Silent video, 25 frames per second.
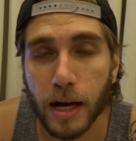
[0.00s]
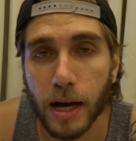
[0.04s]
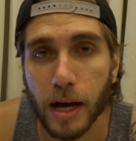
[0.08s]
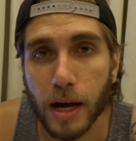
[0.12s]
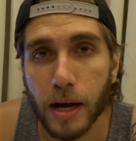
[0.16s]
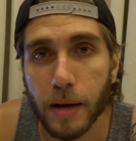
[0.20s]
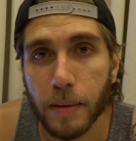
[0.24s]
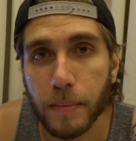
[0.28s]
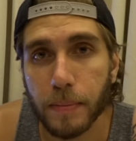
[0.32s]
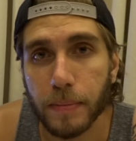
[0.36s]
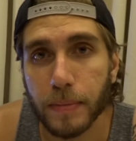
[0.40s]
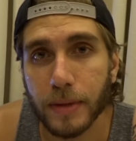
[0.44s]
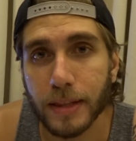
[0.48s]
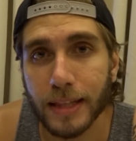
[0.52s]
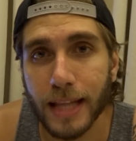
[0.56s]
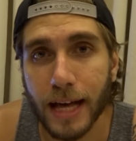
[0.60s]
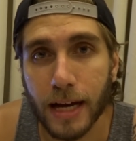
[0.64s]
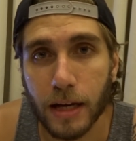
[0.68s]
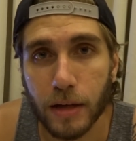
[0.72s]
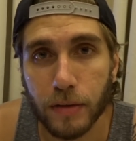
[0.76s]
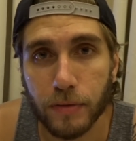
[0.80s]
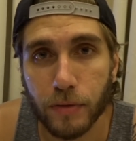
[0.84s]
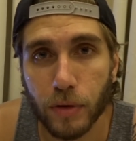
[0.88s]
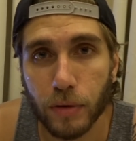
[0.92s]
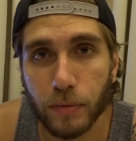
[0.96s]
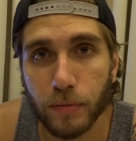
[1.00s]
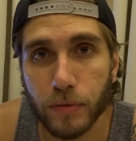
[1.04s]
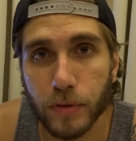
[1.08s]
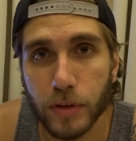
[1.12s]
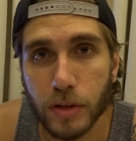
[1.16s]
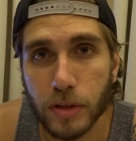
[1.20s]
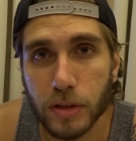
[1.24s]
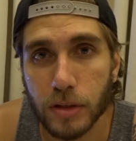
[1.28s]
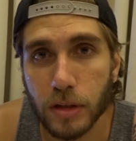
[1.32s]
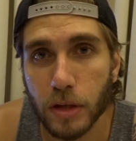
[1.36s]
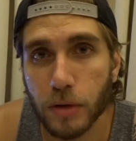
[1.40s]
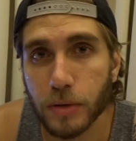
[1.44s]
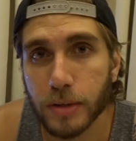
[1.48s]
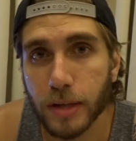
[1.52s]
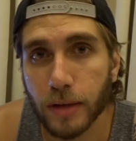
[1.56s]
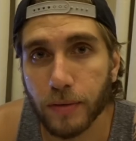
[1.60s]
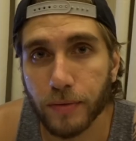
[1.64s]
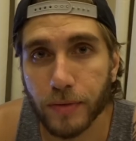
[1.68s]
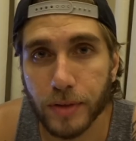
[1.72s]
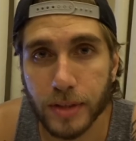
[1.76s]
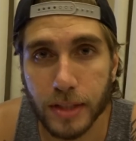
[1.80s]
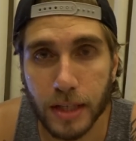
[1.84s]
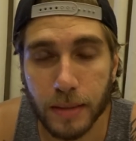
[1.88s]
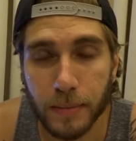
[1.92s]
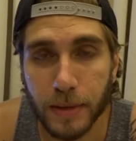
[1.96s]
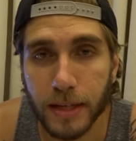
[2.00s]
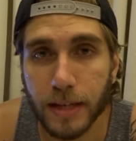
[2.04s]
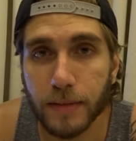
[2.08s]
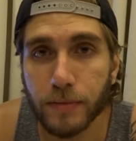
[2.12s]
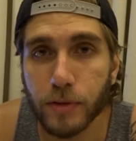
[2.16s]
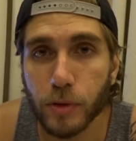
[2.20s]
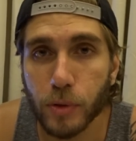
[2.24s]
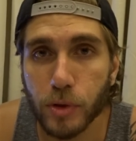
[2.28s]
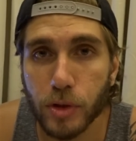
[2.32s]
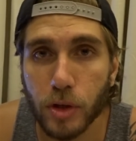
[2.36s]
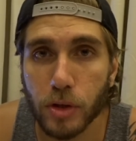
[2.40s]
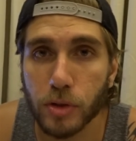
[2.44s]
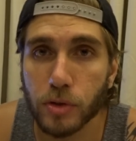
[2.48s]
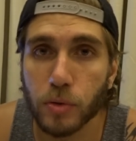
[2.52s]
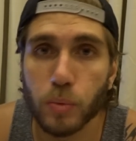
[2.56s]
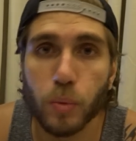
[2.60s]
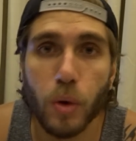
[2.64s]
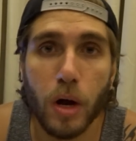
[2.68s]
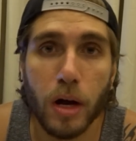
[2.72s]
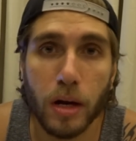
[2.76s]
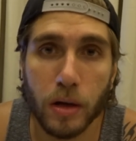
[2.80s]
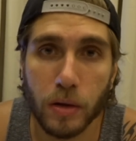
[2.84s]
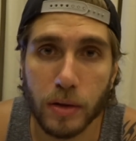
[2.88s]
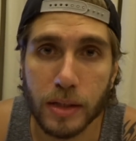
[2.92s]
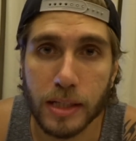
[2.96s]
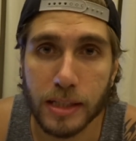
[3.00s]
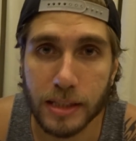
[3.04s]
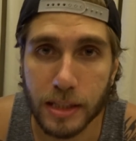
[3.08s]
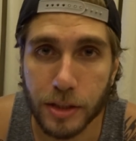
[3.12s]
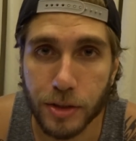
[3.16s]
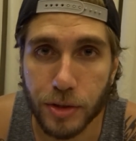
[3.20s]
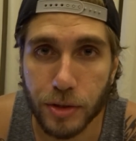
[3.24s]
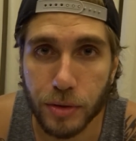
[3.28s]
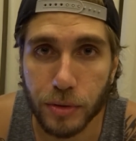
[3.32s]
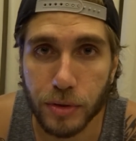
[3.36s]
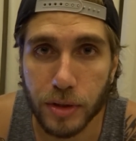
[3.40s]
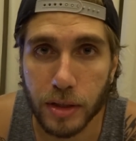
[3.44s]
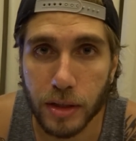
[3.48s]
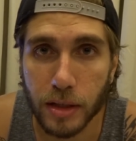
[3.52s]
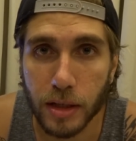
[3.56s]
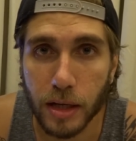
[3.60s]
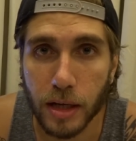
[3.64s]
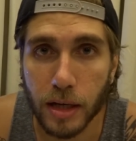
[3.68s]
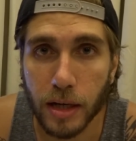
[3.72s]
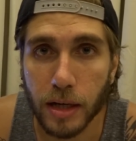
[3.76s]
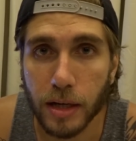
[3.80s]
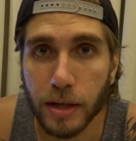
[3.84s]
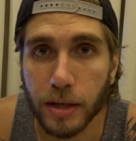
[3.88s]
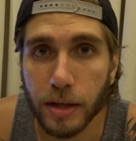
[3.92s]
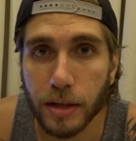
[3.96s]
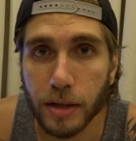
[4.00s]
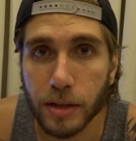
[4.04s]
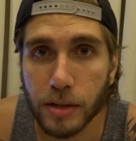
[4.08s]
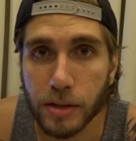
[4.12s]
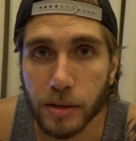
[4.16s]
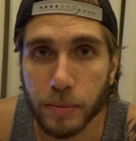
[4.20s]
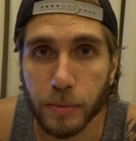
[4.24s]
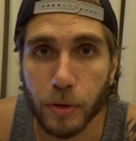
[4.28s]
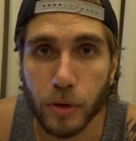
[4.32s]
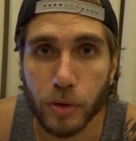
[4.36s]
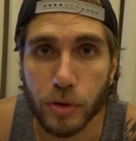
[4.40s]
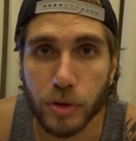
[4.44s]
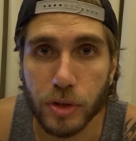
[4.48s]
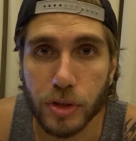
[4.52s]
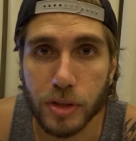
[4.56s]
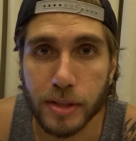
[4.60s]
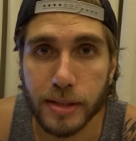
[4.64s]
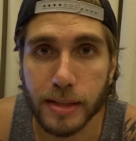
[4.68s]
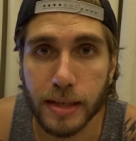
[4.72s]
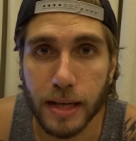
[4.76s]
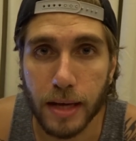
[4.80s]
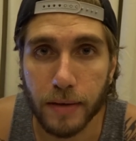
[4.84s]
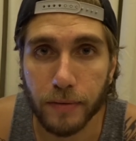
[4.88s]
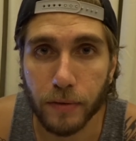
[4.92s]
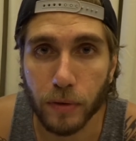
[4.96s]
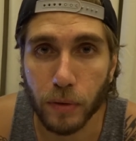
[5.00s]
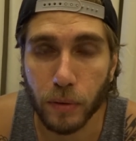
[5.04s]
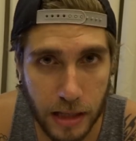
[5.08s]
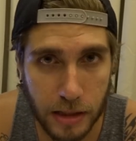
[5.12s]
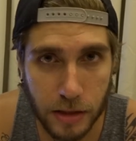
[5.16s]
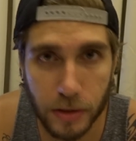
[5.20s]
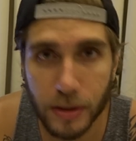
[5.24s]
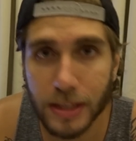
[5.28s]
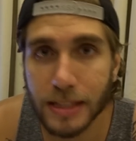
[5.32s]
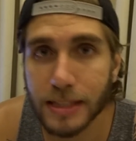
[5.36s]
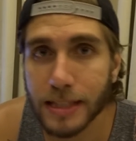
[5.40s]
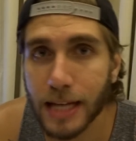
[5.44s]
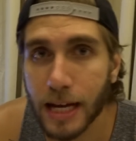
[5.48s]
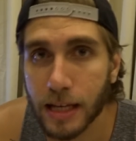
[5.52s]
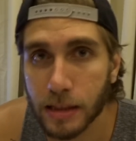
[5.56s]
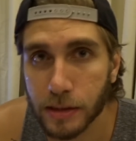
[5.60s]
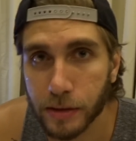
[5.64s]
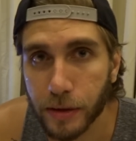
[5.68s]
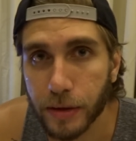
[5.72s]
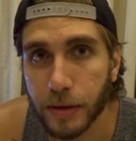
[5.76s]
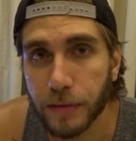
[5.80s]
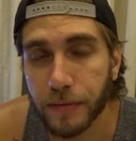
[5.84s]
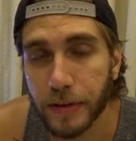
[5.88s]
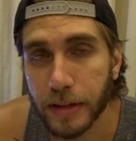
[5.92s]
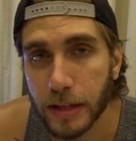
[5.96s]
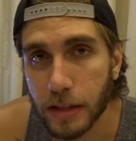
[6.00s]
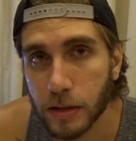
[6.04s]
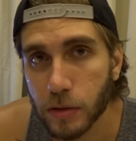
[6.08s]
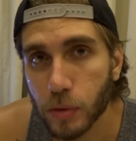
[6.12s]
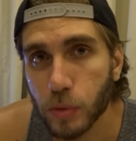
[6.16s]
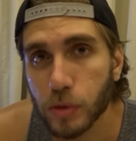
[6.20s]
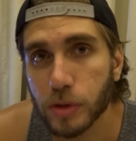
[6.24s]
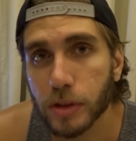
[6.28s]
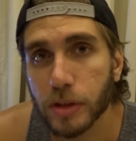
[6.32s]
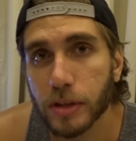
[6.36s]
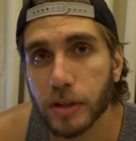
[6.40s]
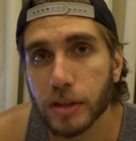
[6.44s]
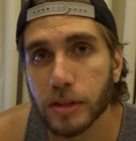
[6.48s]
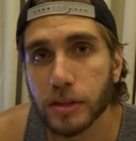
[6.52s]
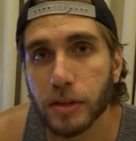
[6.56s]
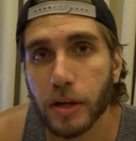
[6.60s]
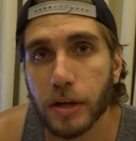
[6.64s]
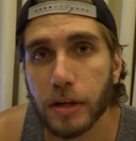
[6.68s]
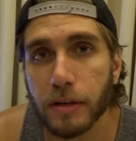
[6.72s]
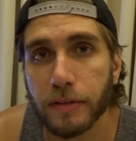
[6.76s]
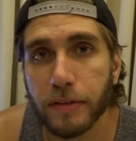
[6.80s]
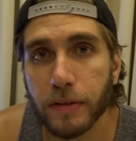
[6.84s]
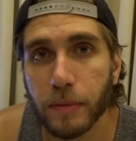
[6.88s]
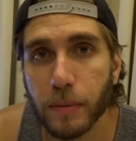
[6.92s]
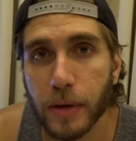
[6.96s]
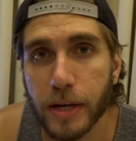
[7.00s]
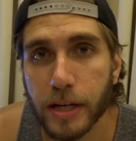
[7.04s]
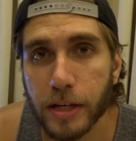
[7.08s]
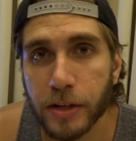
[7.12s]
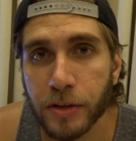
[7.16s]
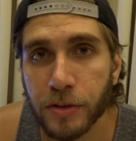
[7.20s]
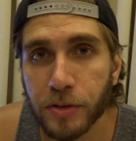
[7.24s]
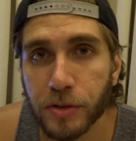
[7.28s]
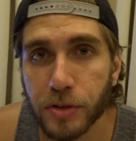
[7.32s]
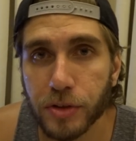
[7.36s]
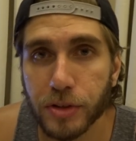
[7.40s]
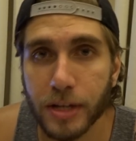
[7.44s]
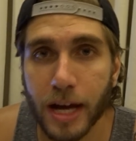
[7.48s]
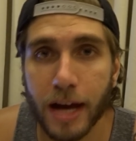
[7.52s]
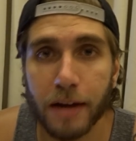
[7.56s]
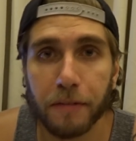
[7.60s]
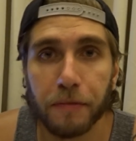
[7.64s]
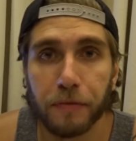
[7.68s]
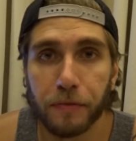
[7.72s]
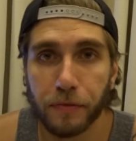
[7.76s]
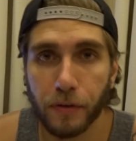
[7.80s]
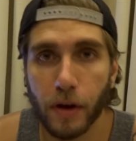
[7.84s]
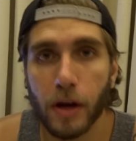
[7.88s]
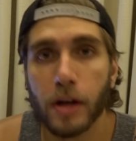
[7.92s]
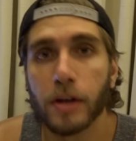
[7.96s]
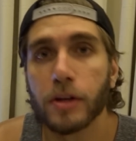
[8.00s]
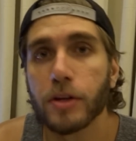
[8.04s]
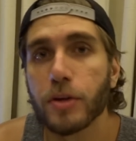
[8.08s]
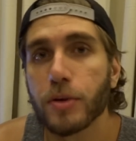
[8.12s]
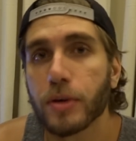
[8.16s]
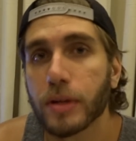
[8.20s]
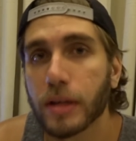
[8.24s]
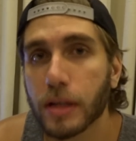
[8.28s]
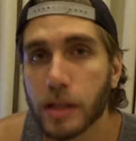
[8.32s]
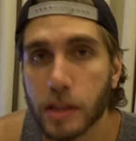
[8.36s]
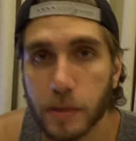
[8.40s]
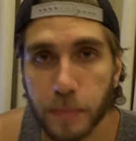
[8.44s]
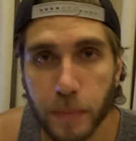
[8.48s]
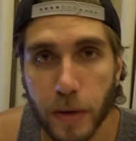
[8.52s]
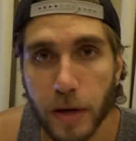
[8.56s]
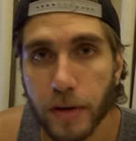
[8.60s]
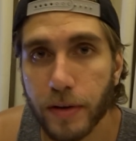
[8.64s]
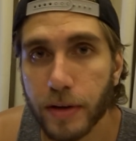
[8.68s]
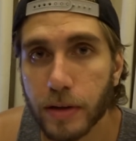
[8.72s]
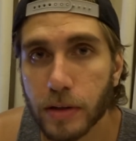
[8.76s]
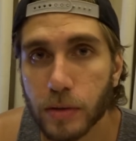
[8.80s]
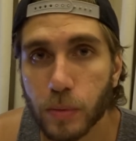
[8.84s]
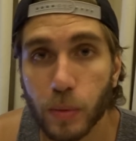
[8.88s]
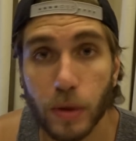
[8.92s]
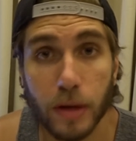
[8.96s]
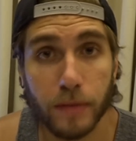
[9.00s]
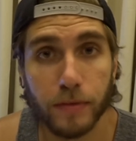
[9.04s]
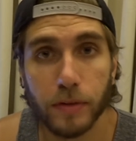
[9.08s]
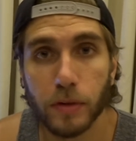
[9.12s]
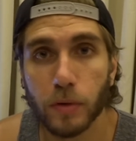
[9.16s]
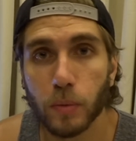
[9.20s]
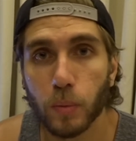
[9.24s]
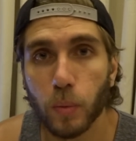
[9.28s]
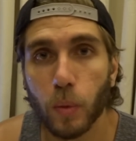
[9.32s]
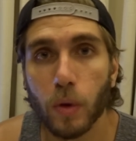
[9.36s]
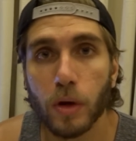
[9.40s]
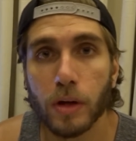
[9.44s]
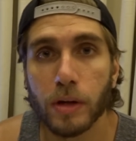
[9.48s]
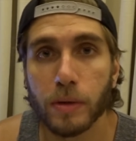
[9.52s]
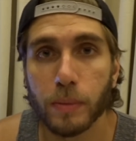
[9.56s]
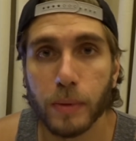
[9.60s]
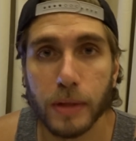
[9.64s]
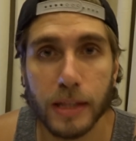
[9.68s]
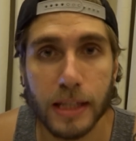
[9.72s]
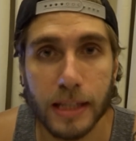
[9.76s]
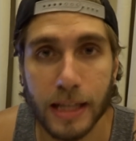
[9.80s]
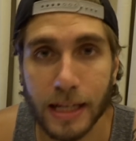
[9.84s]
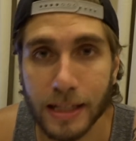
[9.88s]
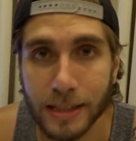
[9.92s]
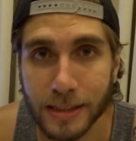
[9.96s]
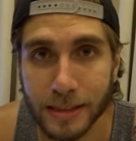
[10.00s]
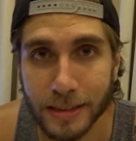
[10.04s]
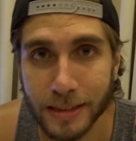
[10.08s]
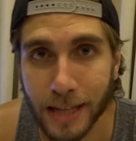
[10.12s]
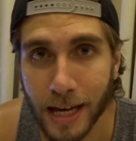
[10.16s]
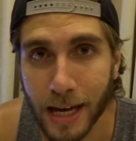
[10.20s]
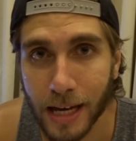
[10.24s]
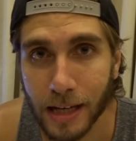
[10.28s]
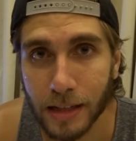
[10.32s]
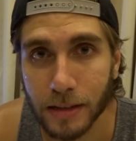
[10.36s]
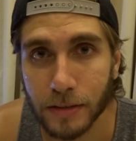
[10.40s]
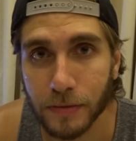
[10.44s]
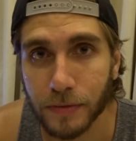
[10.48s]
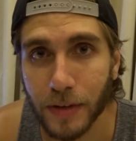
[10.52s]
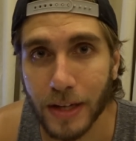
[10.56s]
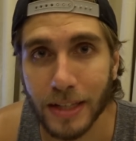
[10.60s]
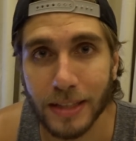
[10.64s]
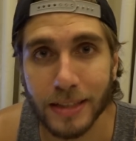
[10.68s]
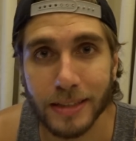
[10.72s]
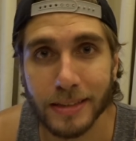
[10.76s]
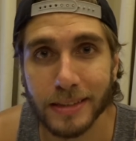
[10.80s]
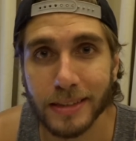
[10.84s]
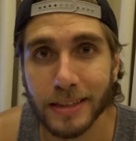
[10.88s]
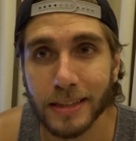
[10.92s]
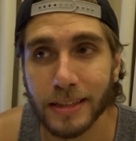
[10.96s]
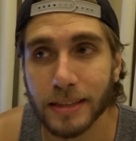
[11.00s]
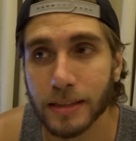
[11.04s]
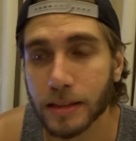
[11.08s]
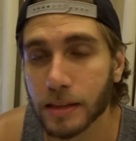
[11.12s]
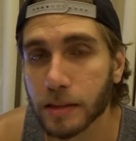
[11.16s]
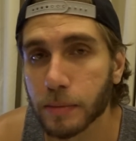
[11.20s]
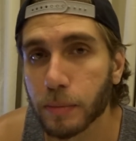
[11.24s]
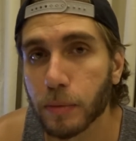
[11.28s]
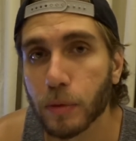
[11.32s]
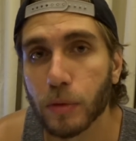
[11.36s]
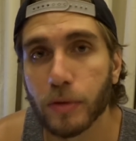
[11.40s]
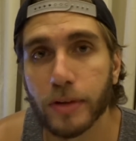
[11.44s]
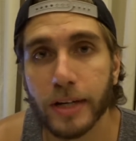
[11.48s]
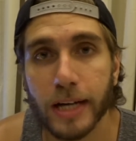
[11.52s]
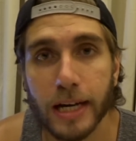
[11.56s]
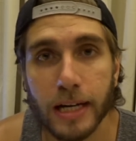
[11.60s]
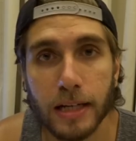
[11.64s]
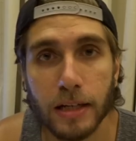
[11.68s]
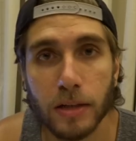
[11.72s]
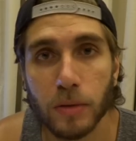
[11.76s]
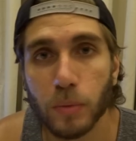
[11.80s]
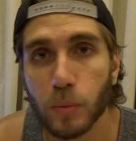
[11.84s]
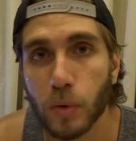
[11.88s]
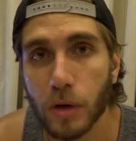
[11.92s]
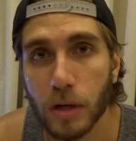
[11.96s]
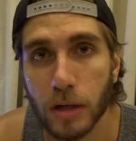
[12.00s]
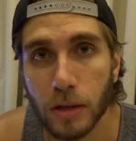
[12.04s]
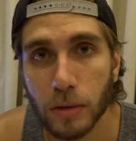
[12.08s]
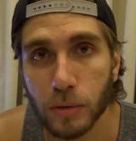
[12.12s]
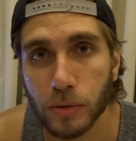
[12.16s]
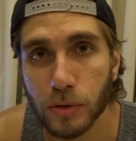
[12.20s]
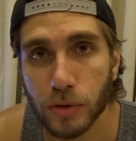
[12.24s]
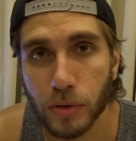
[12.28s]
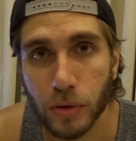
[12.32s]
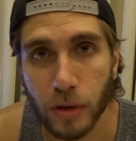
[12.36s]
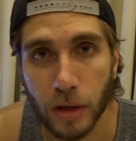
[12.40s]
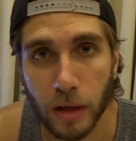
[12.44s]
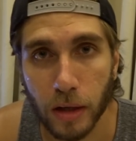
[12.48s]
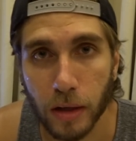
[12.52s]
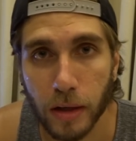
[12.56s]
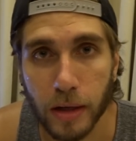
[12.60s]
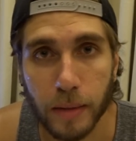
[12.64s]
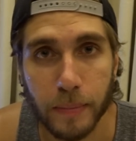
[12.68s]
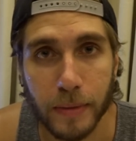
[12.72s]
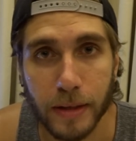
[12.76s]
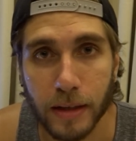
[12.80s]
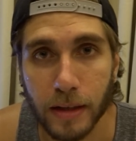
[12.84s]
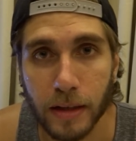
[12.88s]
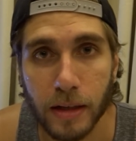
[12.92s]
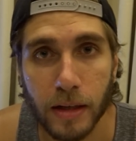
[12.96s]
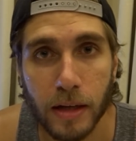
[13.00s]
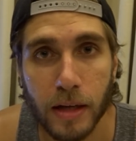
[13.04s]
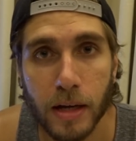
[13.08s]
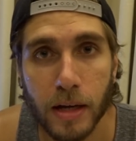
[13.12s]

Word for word: lack of confidence, low self-esteem. It gives you a chance to work on these issues in a subconscious level. So there's that side of it. There's also the side of it where you can just have fun, you can experience whatever you want, whether that's sex, fantasies, exploring alien worlds, or climbing